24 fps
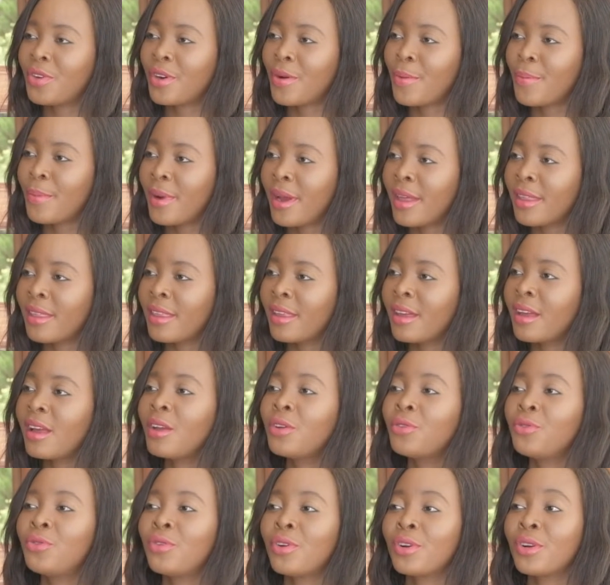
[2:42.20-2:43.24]
You're a mother,
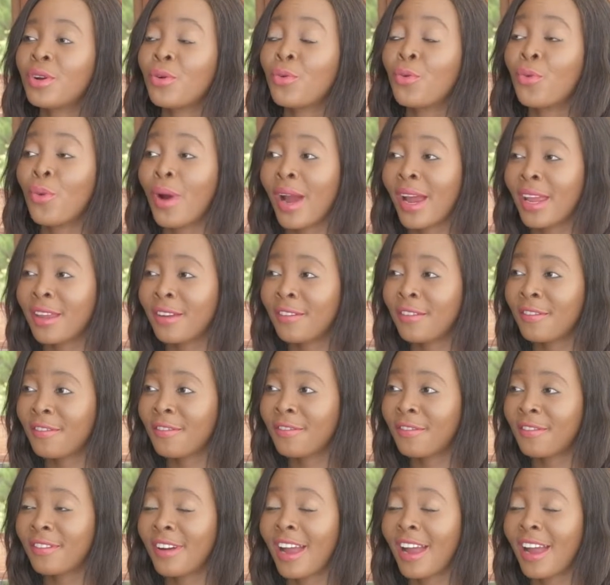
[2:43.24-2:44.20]
you're a wife,